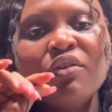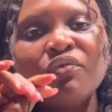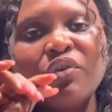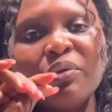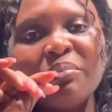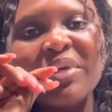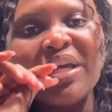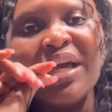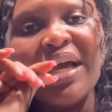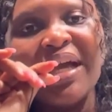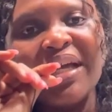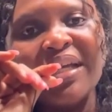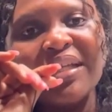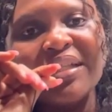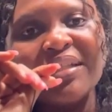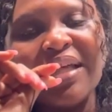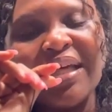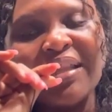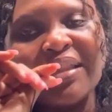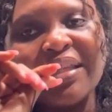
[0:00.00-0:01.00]
For me, I
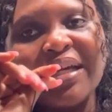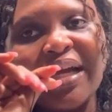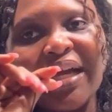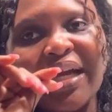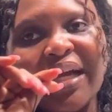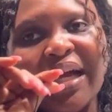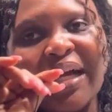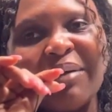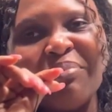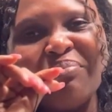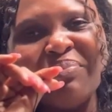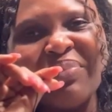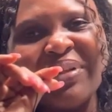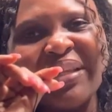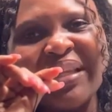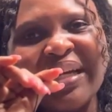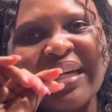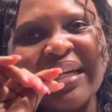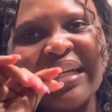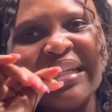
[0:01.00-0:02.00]
think I
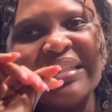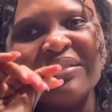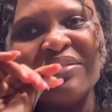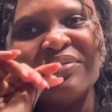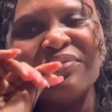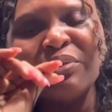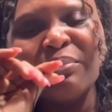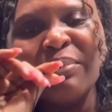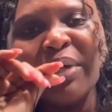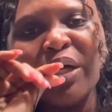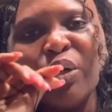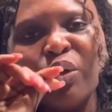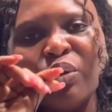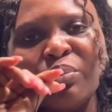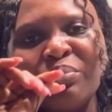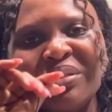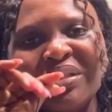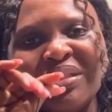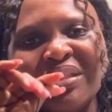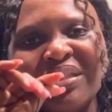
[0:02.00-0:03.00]
applied for my
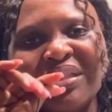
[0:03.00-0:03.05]
OPT